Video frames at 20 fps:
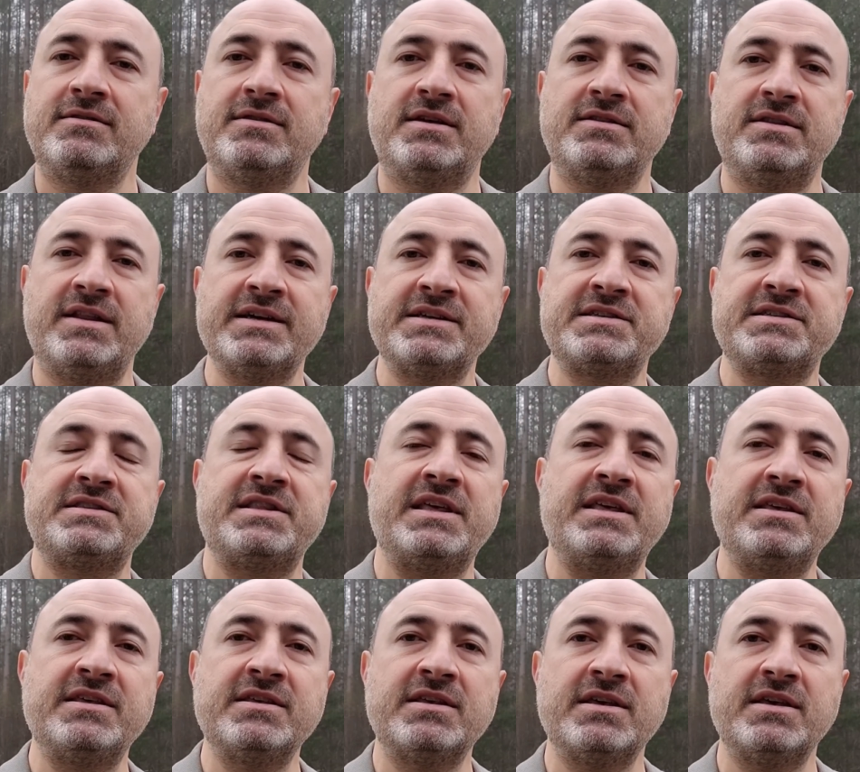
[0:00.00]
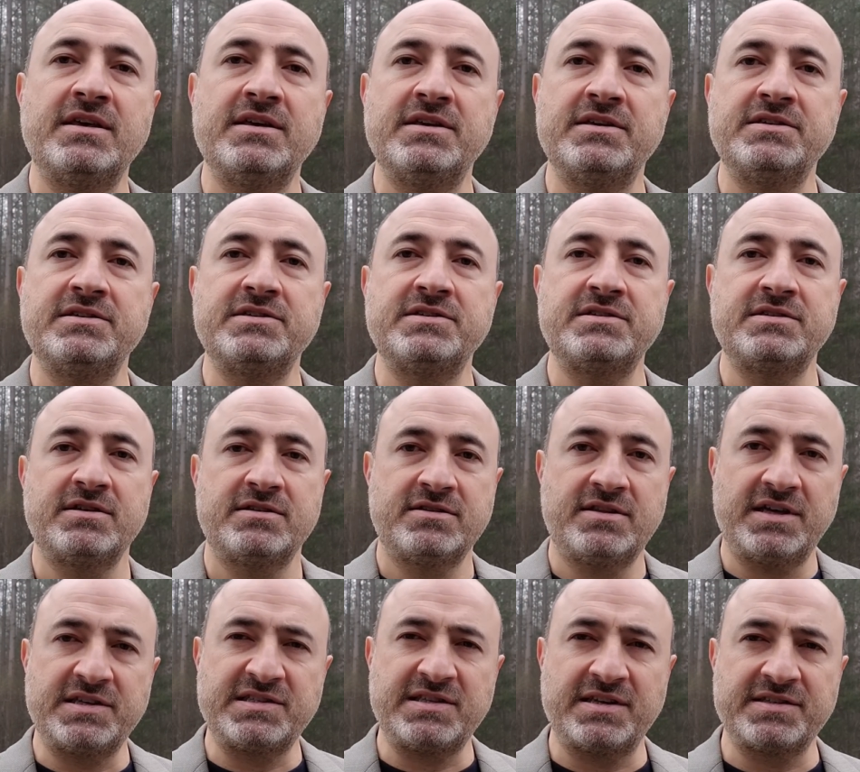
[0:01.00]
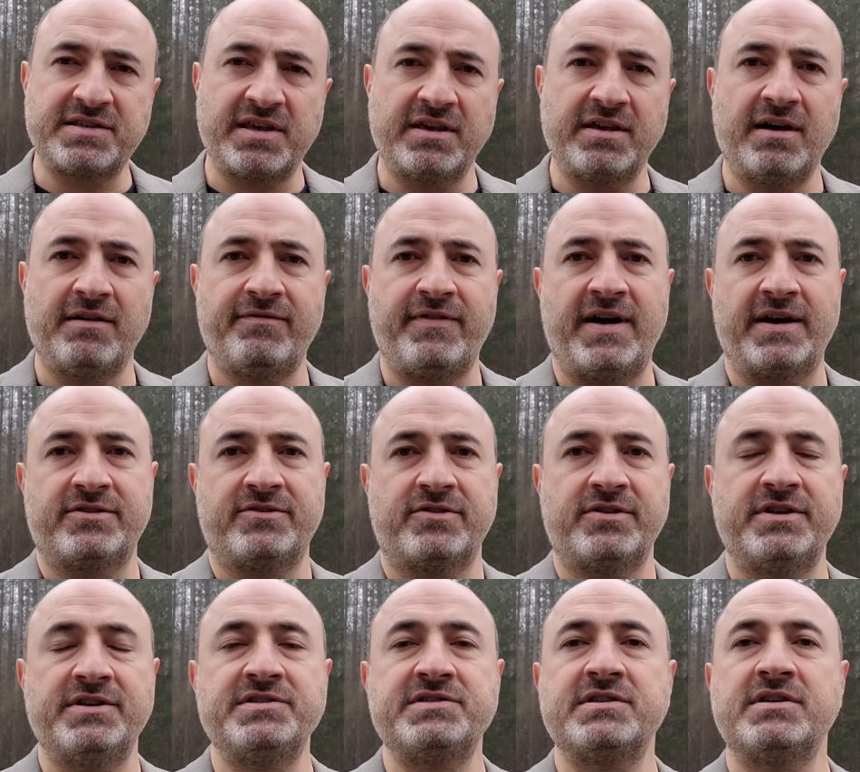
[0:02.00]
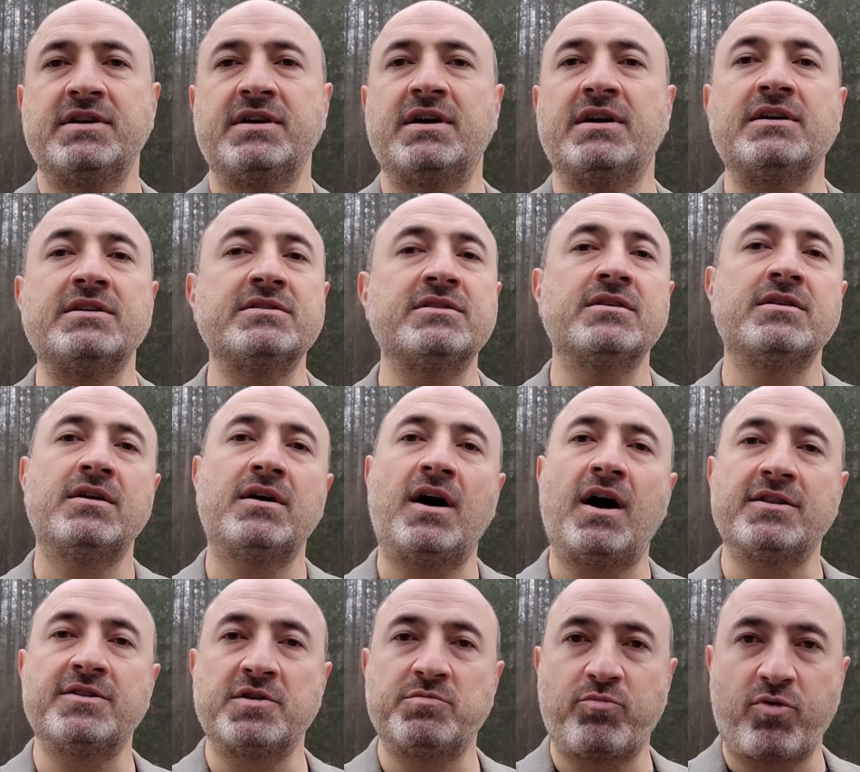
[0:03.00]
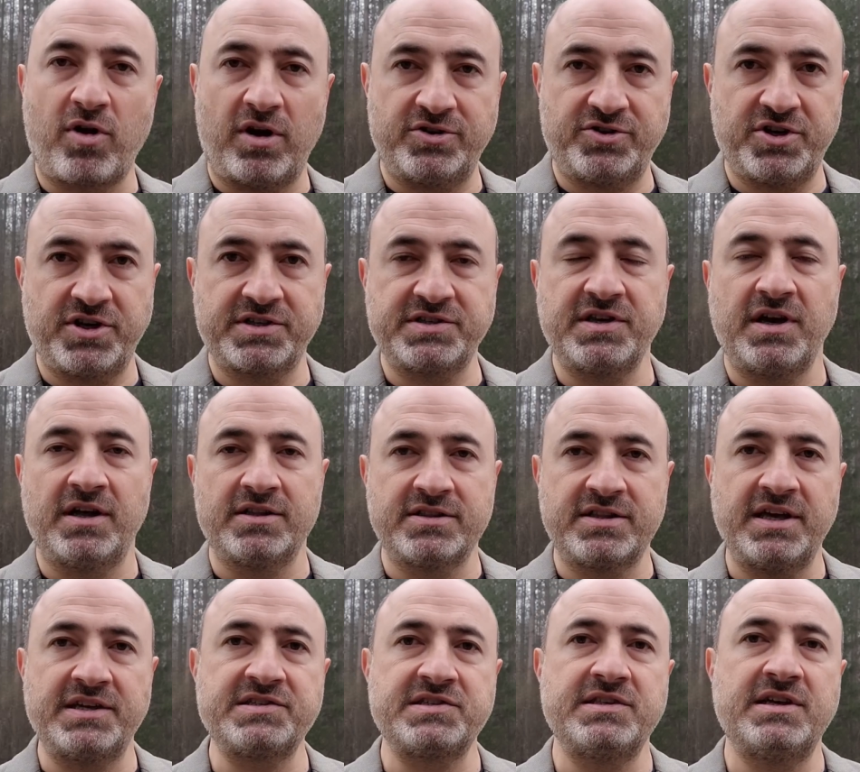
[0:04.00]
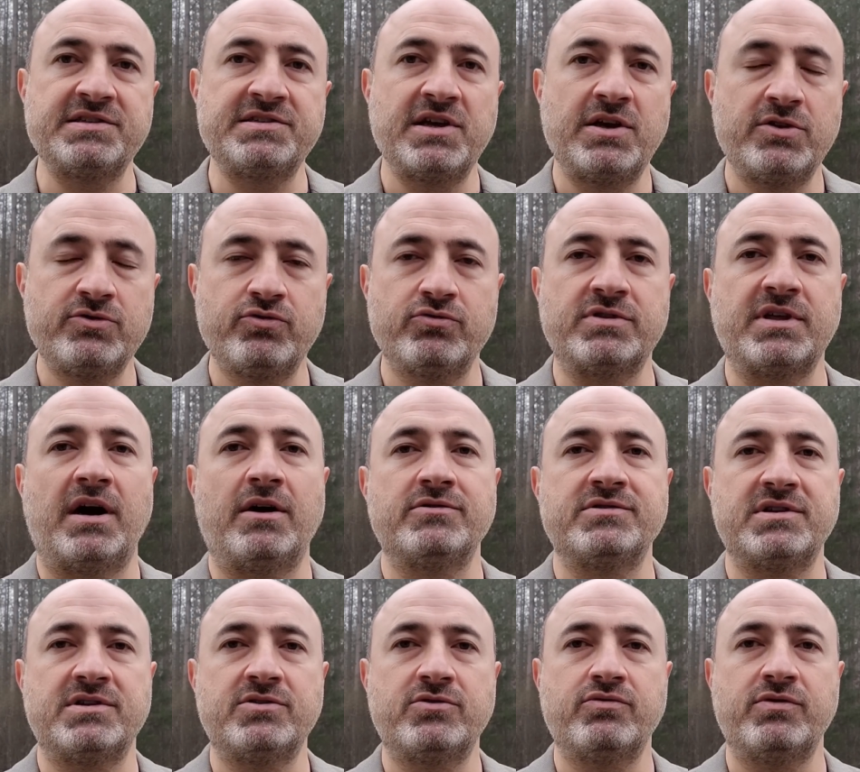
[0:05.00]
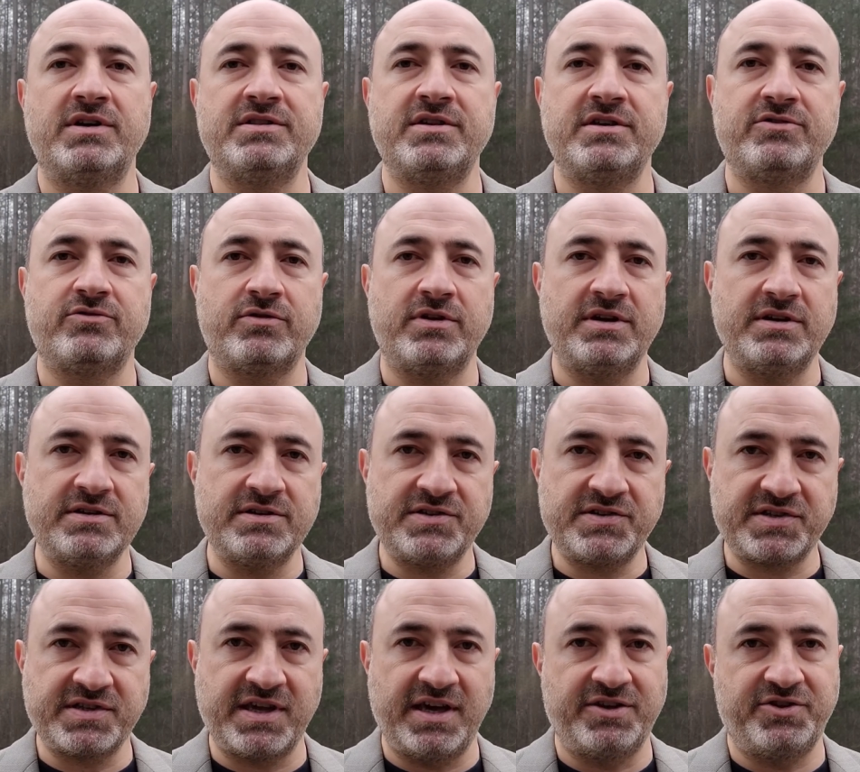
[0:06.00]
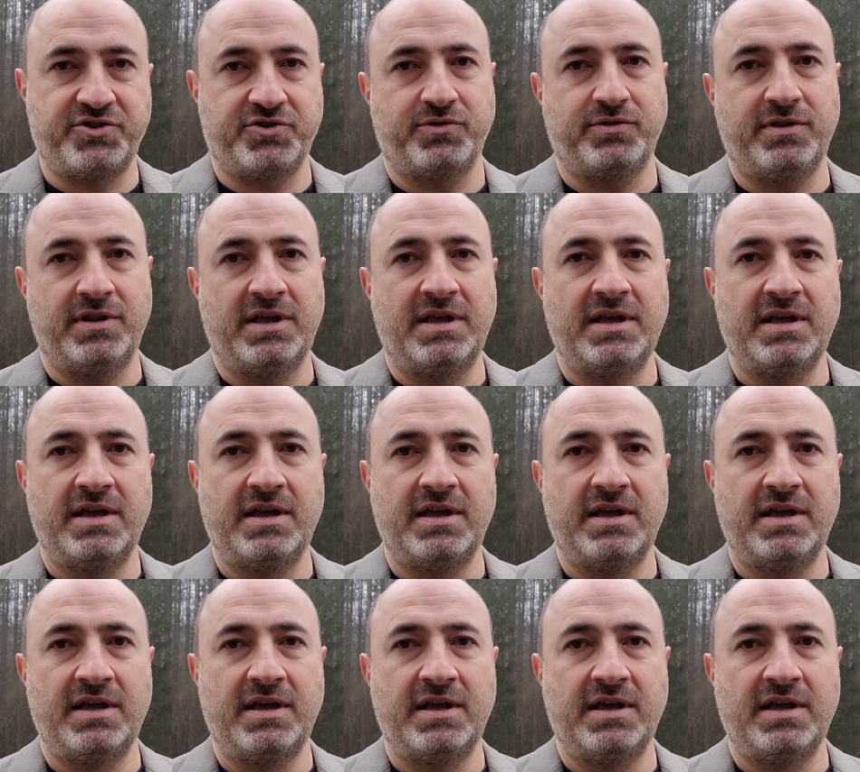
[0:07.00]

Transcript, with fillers: The next thing is Tesla's gigafactories and other projects on Tesla's 2023 schedule.